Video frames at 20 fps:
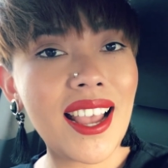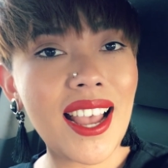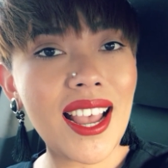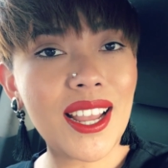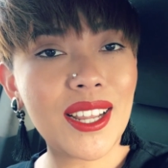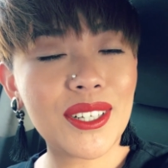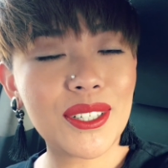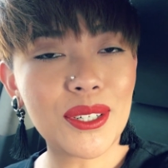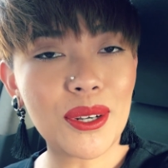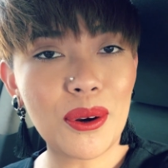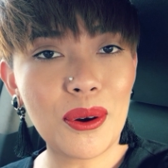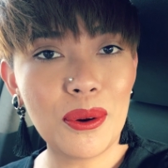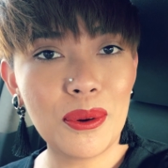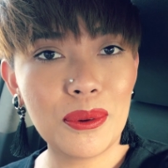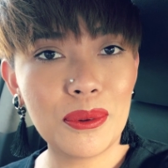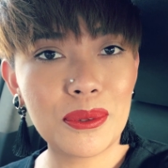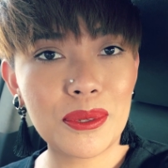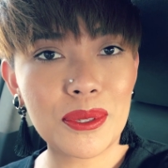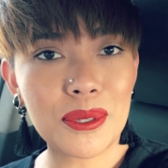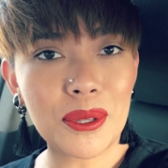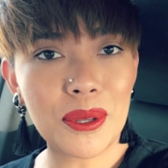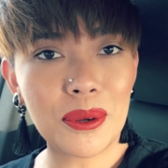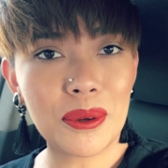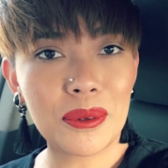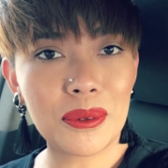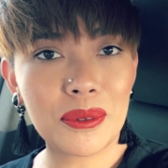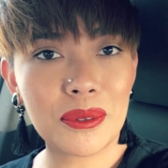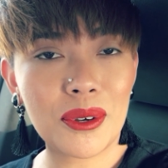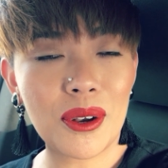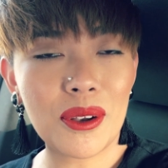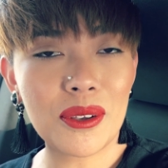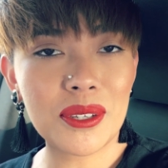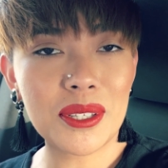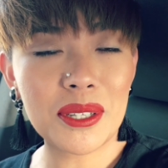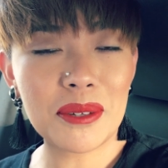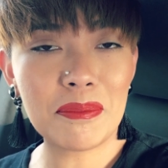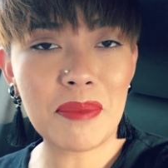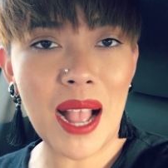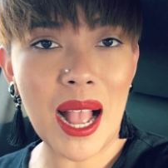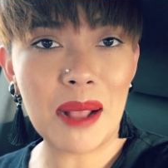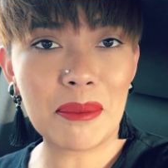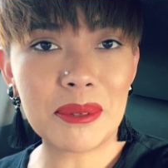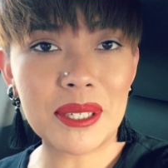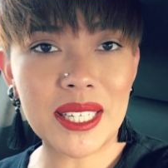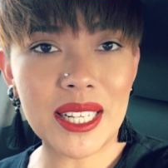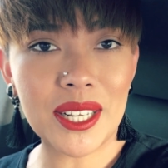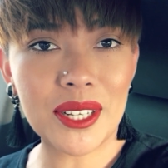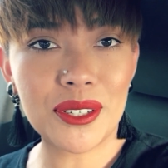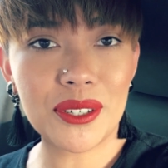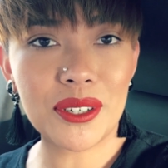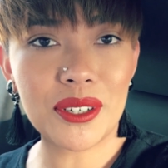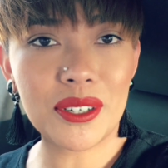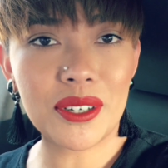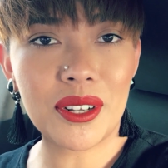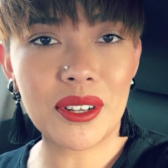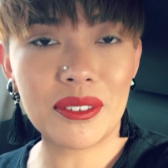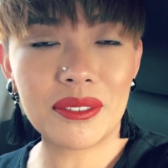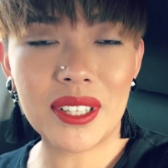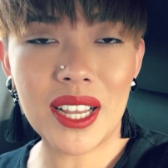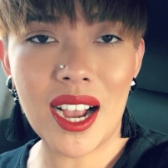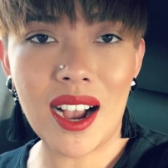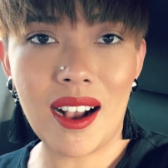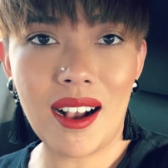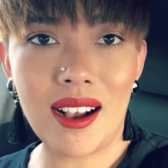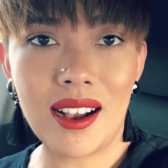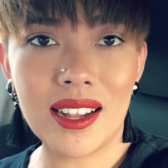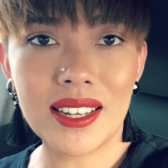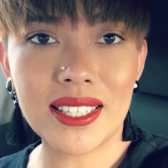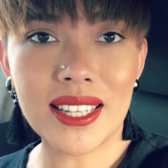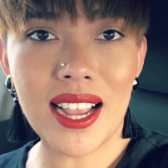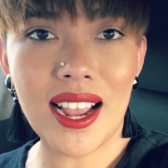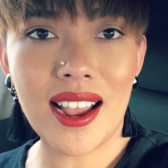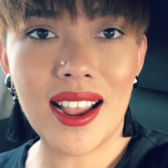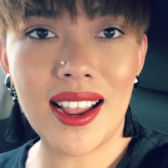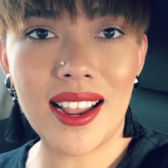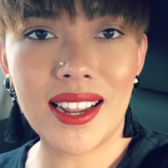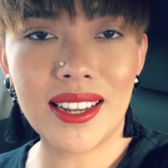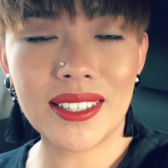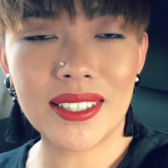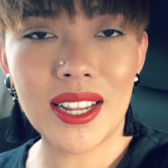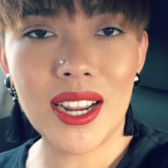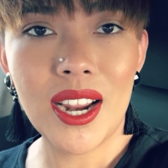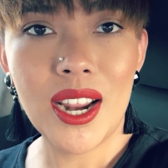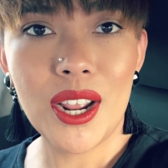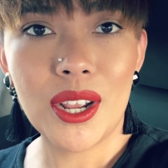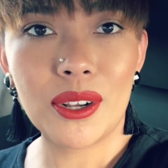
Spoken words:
and also constant palpitation of the heart and